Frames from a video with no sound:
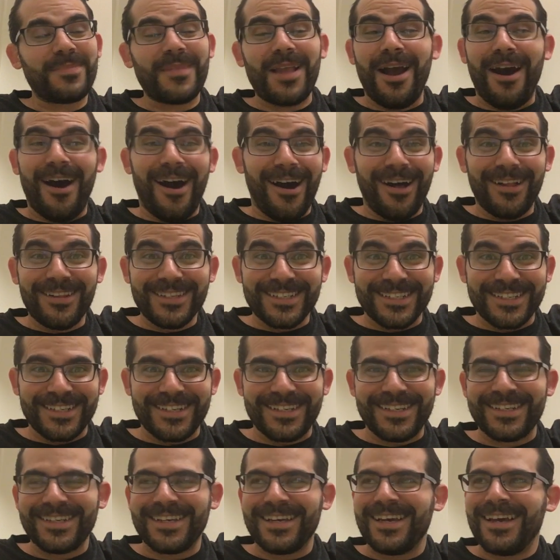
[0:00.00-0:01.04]

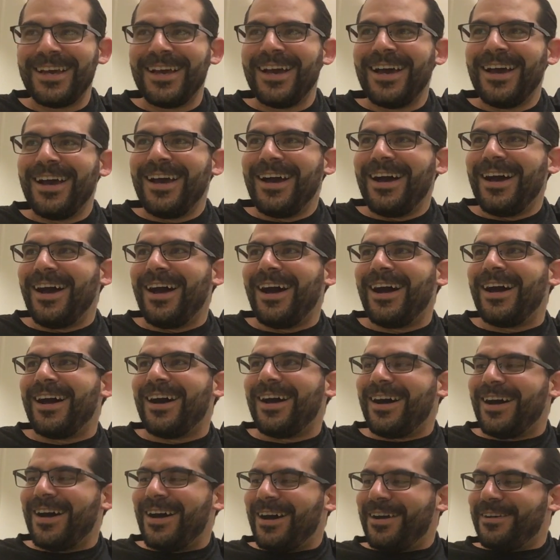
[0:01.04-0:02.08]
Holland.
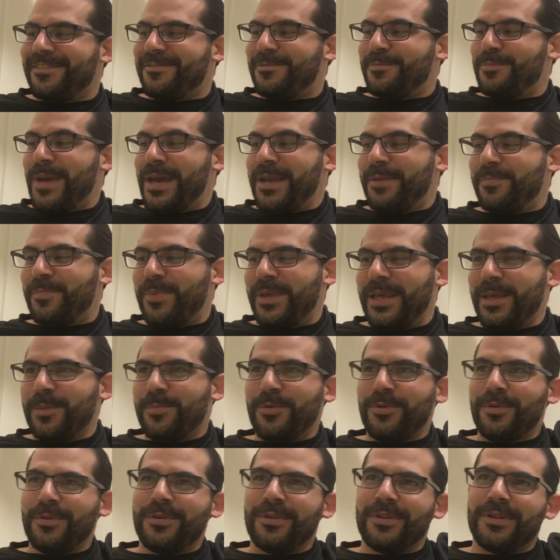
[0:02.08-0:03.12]
I've met
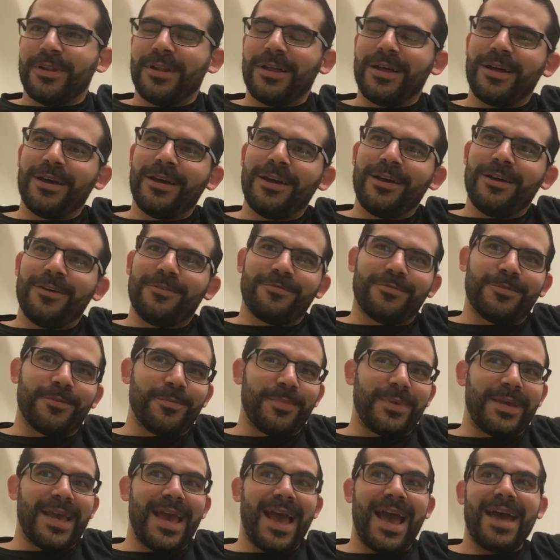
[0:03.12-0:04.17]
people
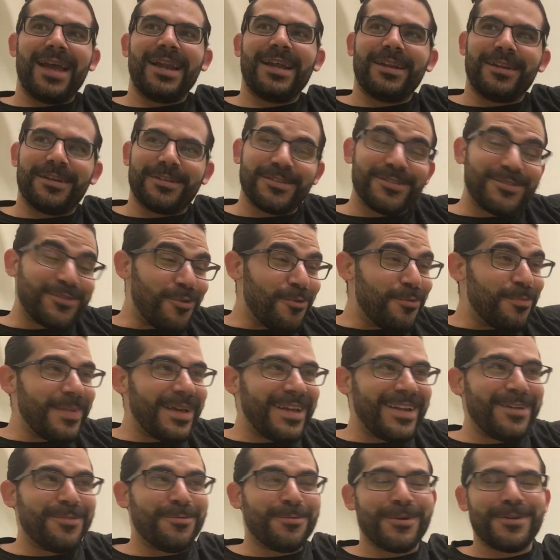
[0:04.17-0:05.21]
from Canada. So
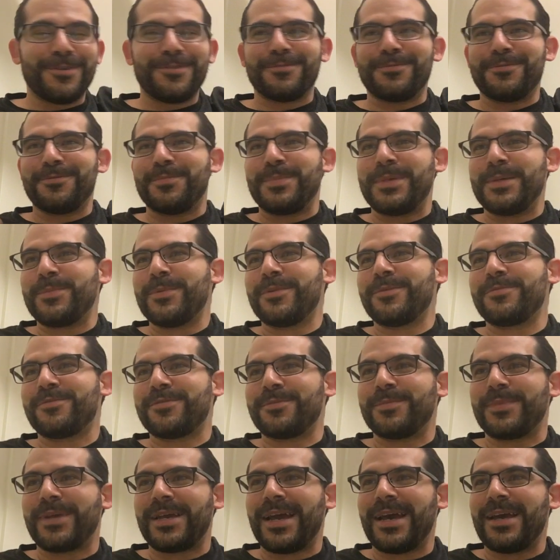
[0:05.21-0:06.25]
many wonderful people
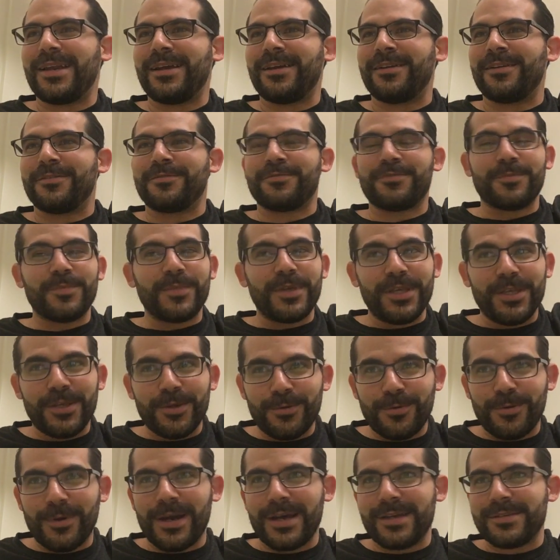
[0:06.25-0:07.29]
from Canada, from the
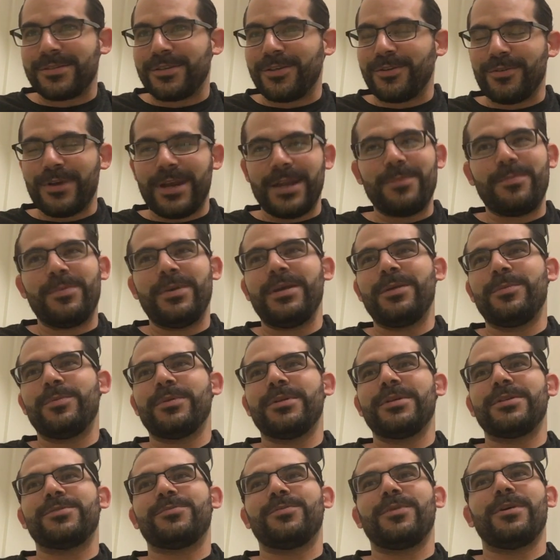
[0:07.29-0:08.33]
U.S. Great people
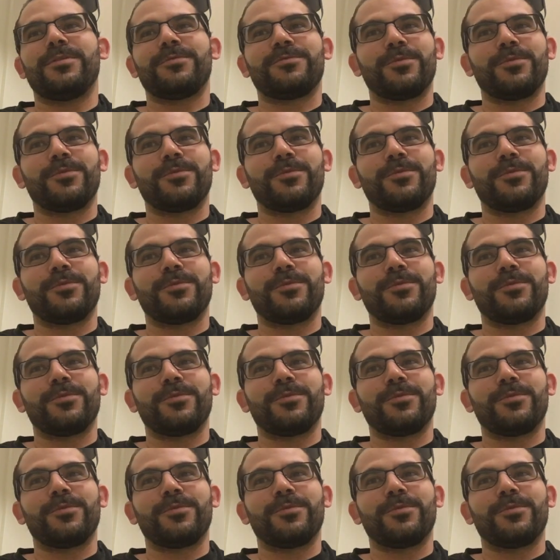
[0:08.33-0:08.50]
as well.